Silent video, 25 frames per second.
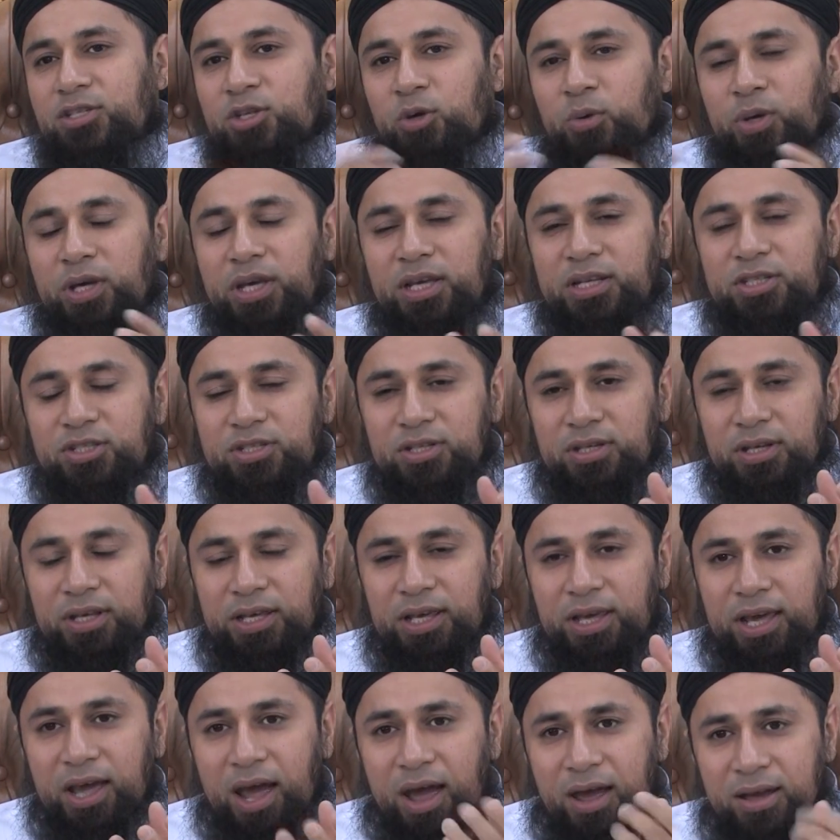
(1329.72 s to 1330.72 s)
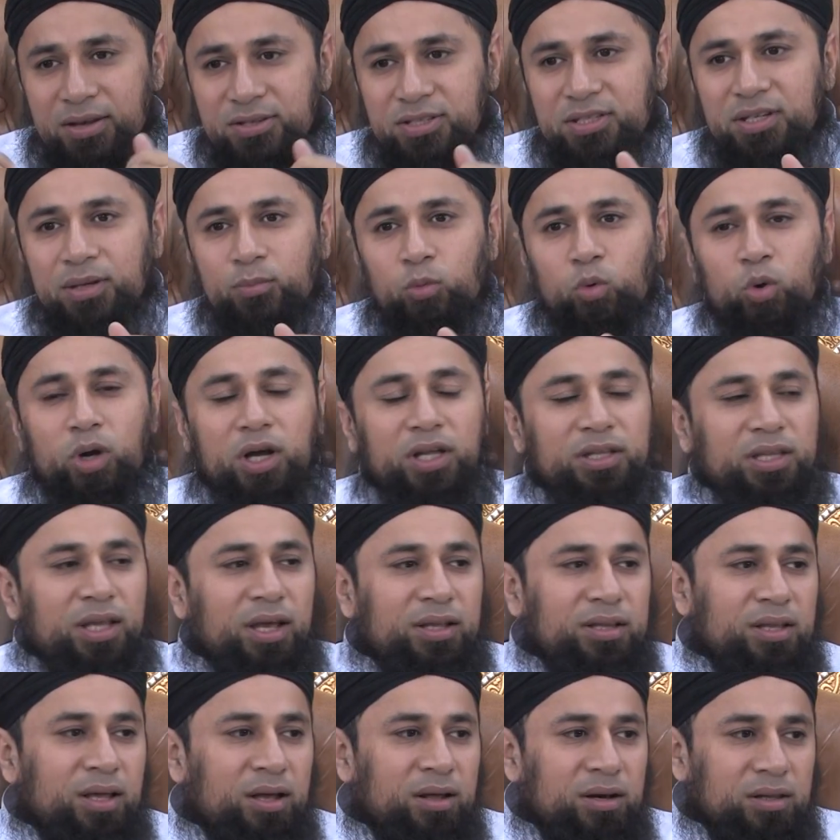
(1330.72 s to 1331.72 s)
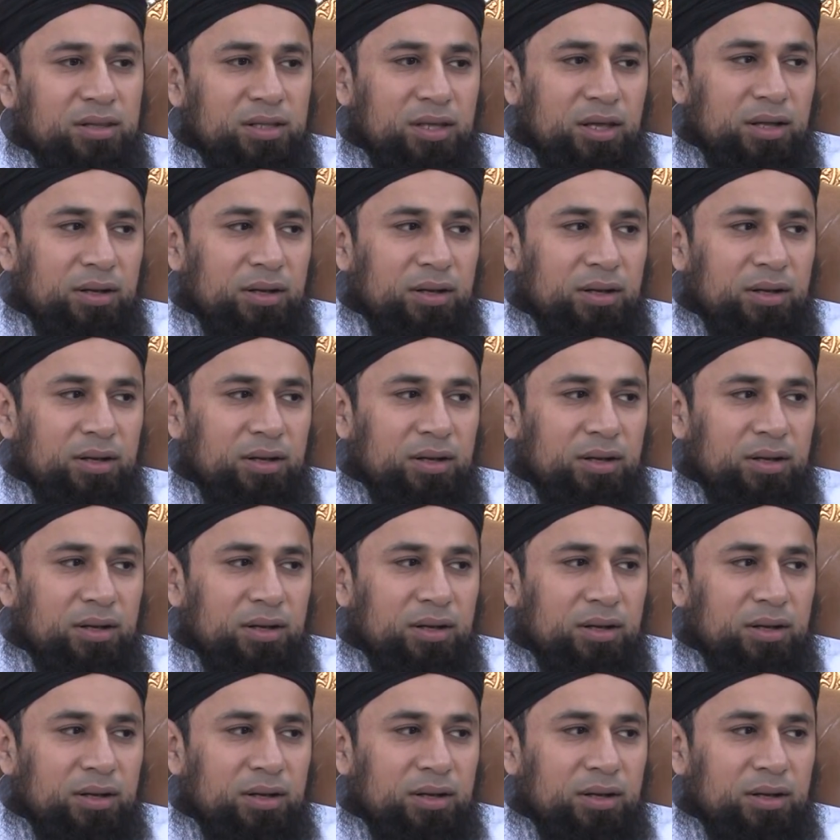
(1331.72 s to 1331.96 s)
And so he asked Abu Qatada